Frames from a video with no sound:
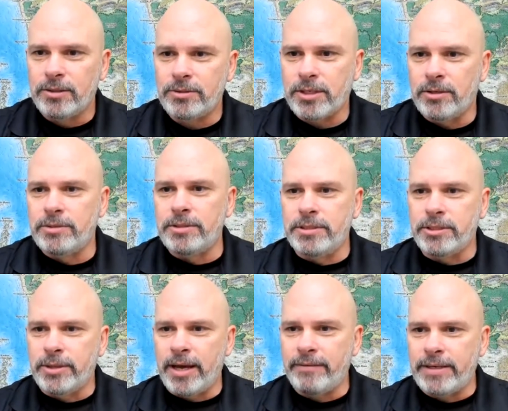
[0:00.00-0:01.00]
So, uh, do
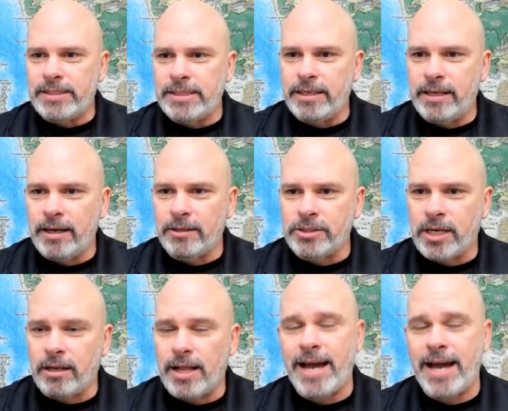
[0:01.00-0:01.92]
you have a CDL channel?